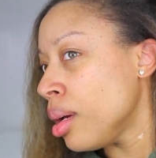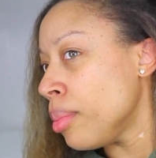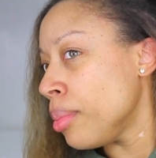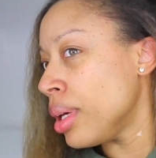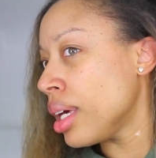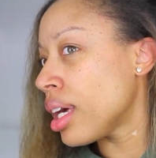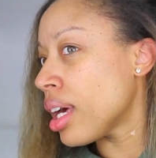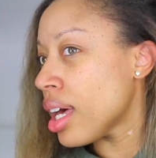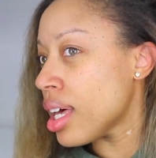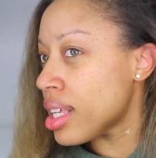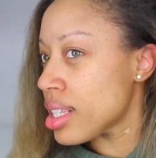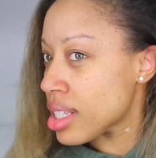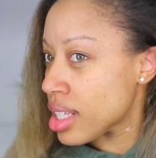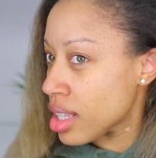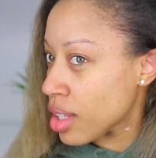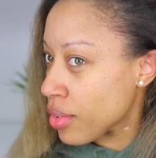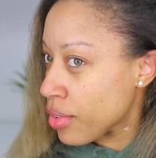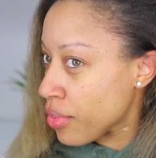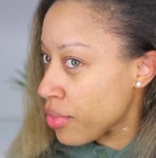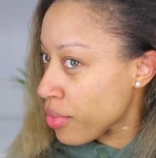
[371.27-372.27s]
Because
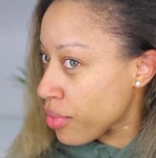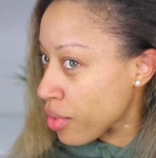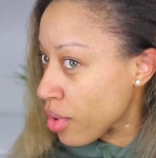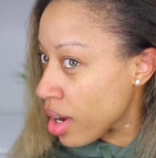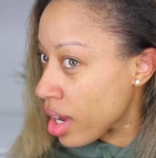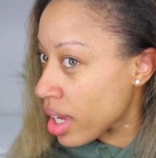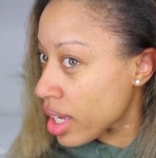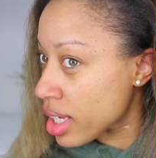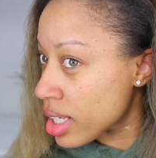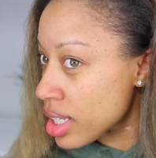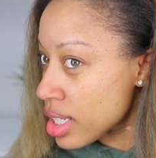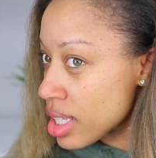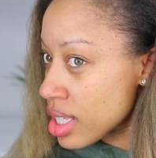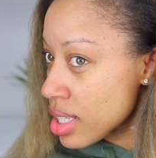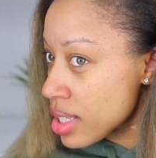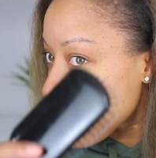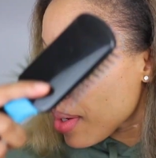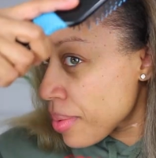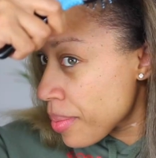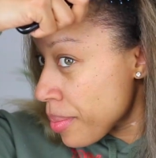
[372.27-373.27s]
in the
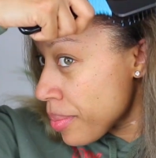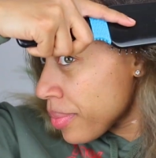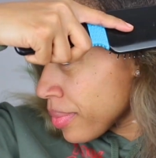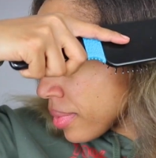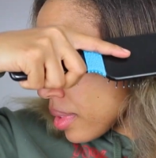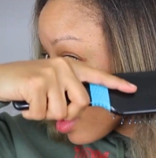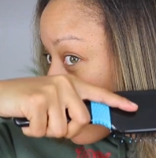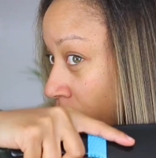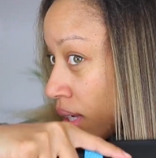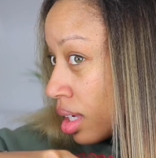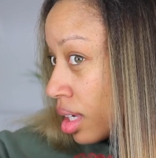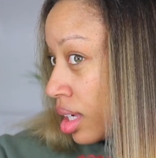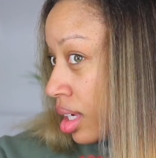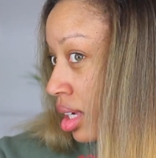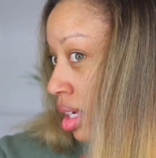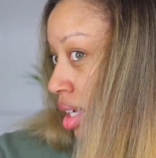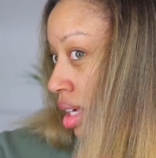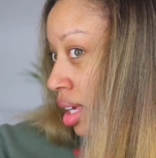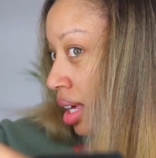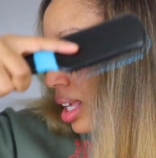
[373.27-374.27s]
front,
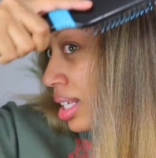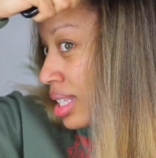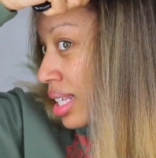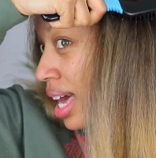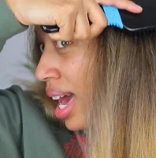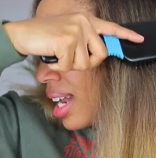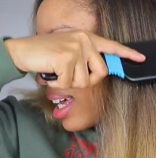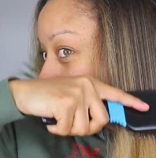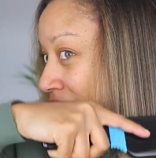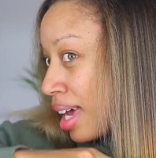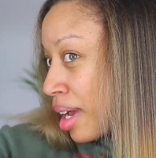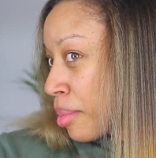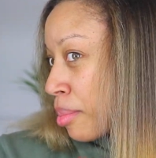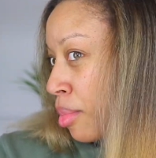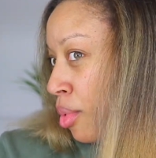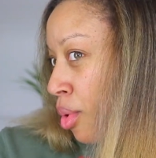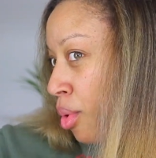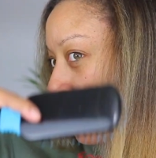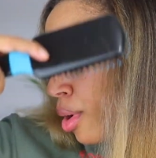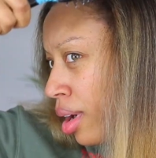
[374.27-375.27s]
it's kind of like
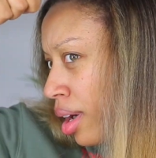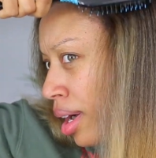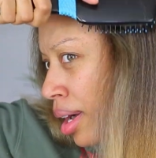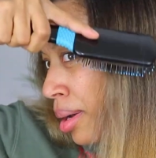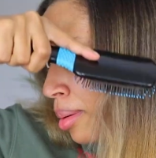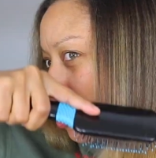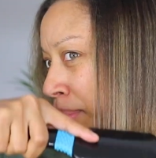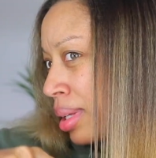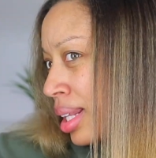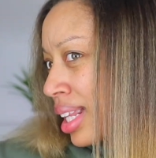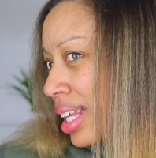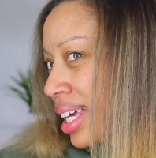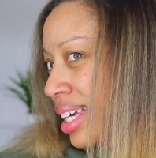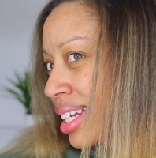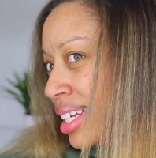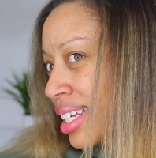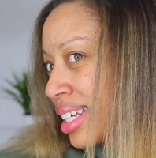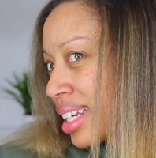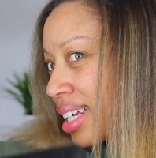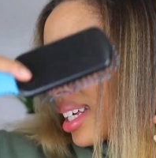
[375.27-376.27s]
more
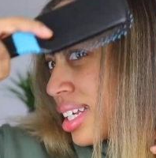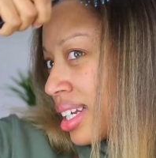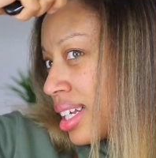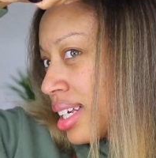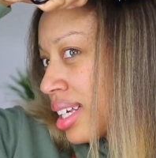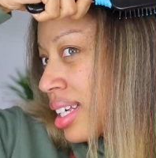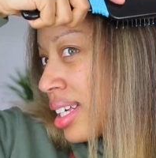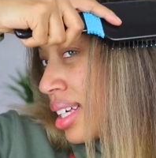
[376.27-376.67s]
blended.